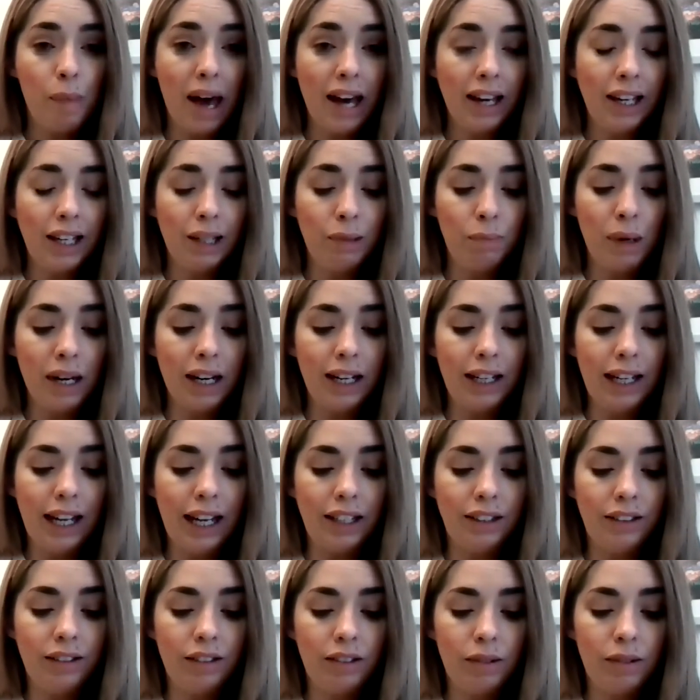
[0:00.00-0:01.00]
Back in
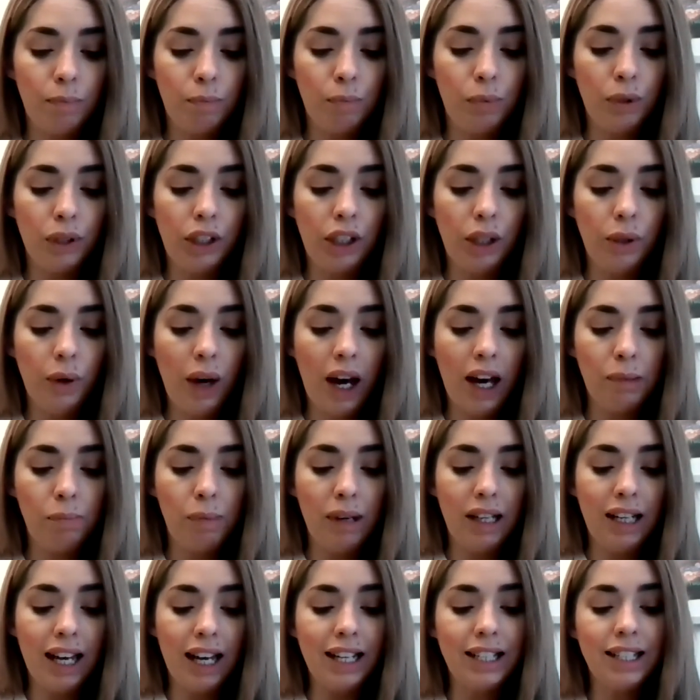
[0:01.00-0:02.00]
Berlin, Bruno had
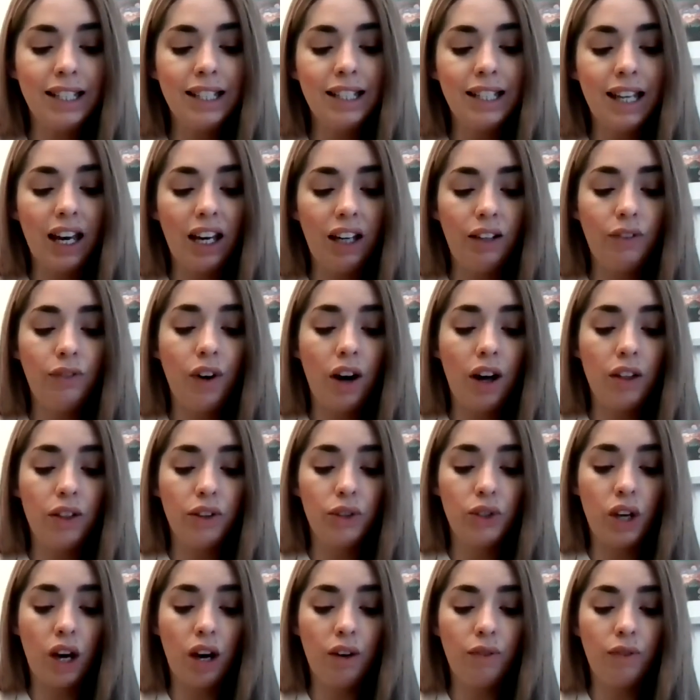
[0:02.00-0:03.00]
been inside
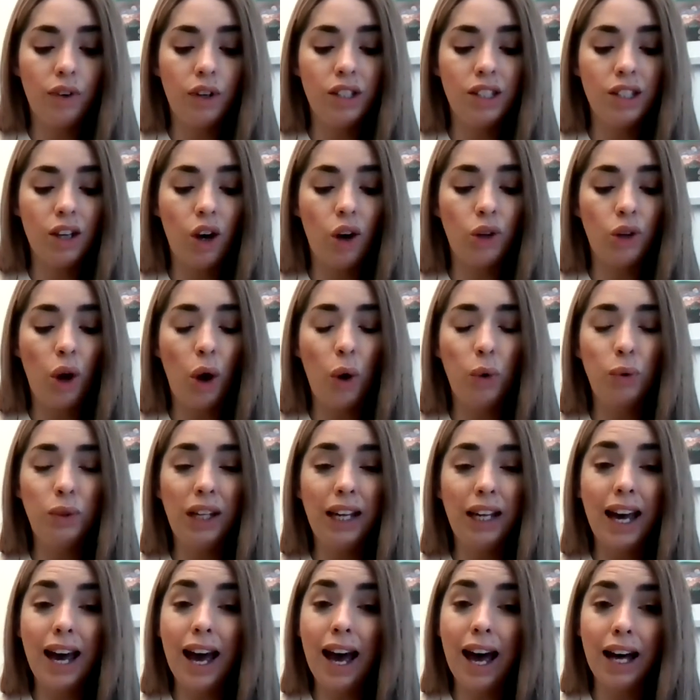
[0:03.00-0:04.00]
father's office on
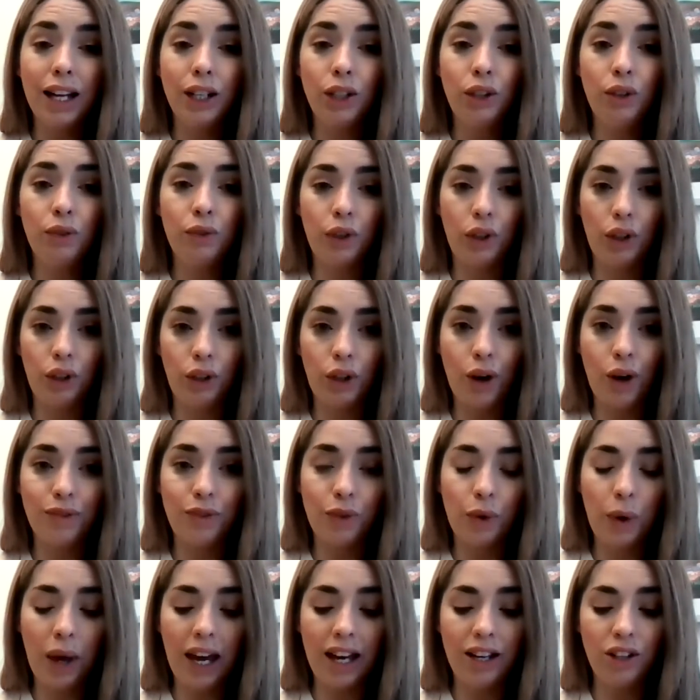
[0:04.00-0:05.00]
only a handful of
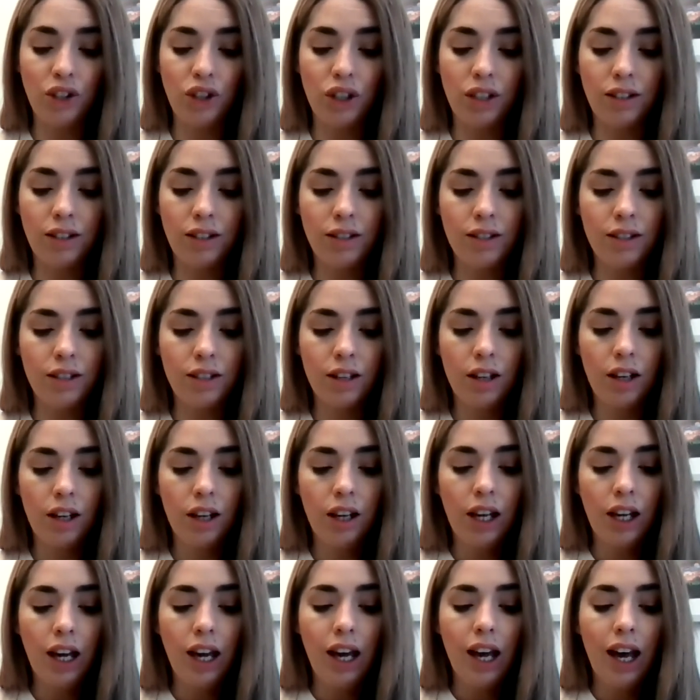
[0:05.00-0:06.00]
occasions.
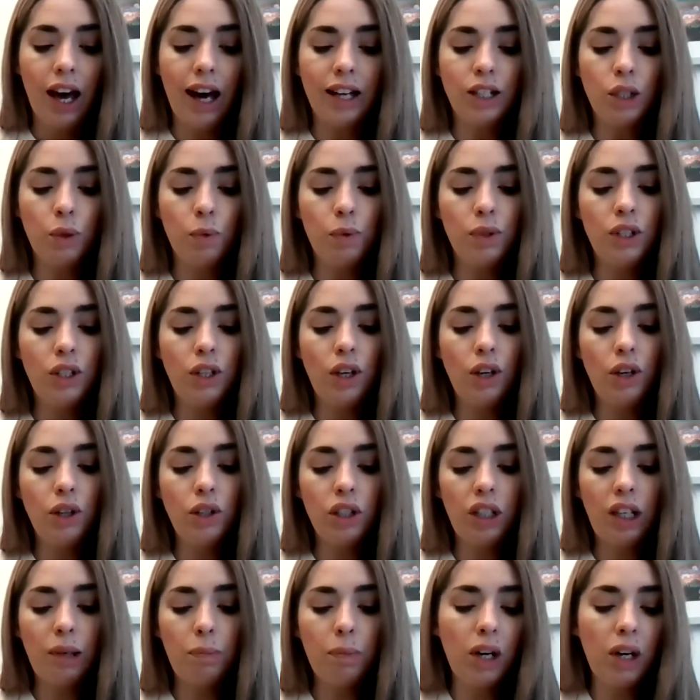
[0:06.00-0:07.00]
And it was
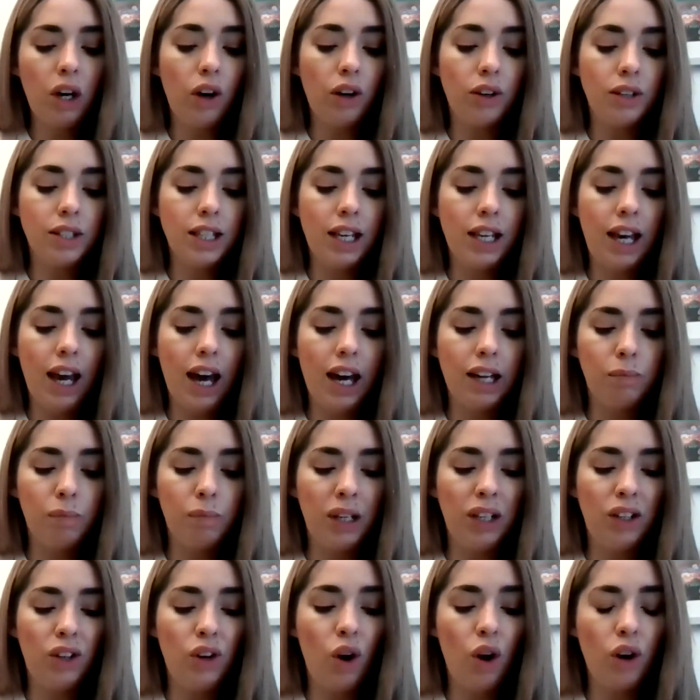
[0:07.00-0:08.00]
usually because he had
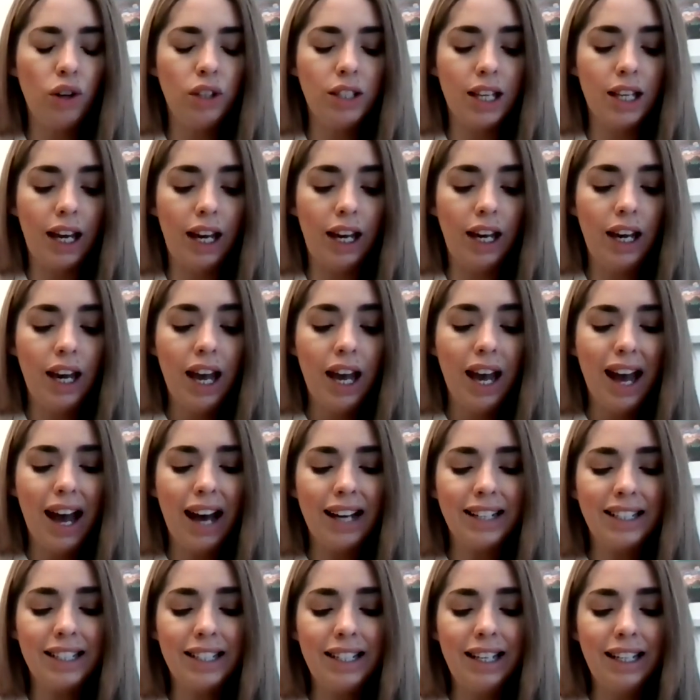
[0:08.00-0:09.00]
been naughty
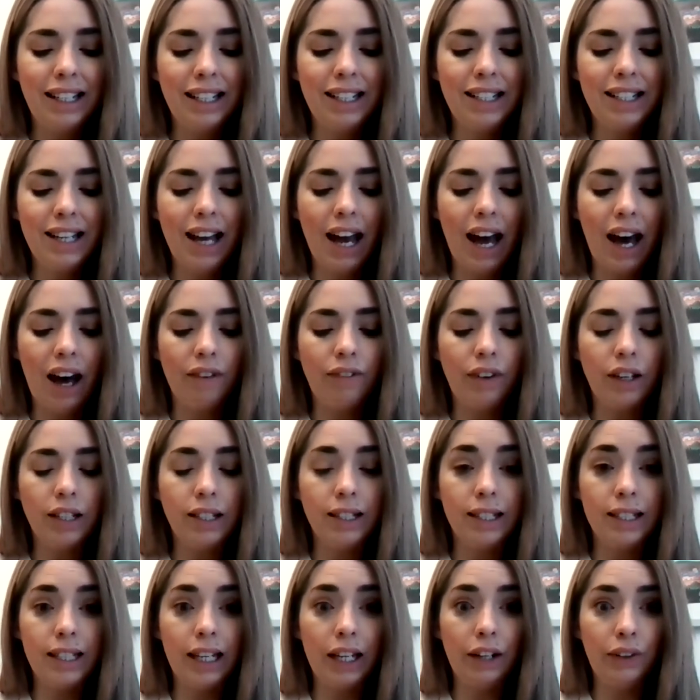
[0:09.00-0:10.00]
and needed to have a
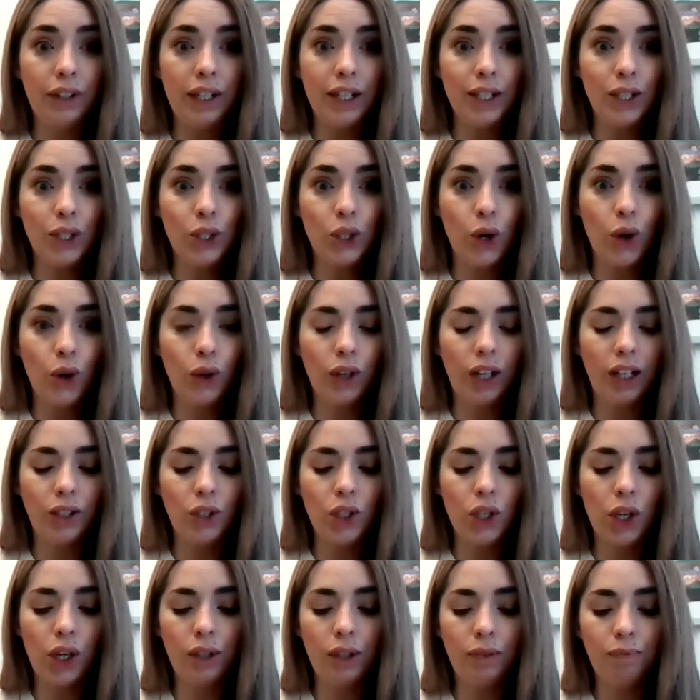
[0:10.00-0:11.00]
serious talking
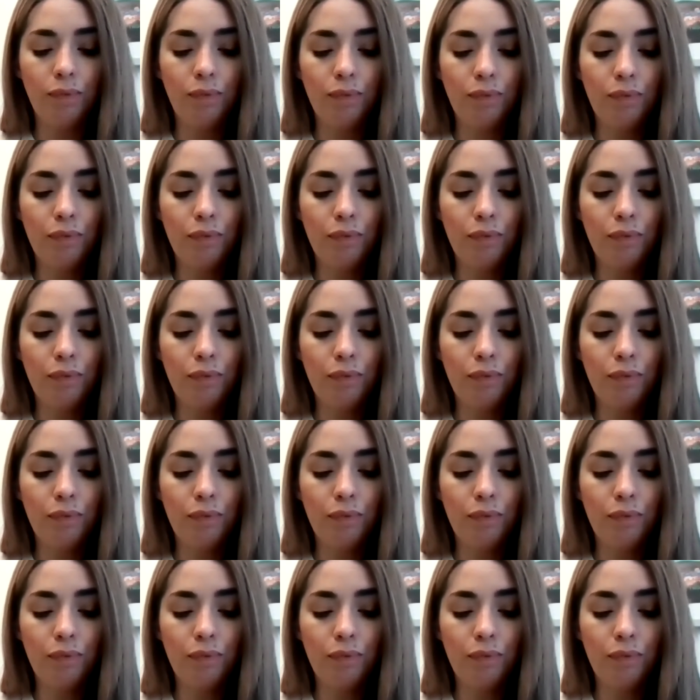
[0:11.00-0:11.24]
to.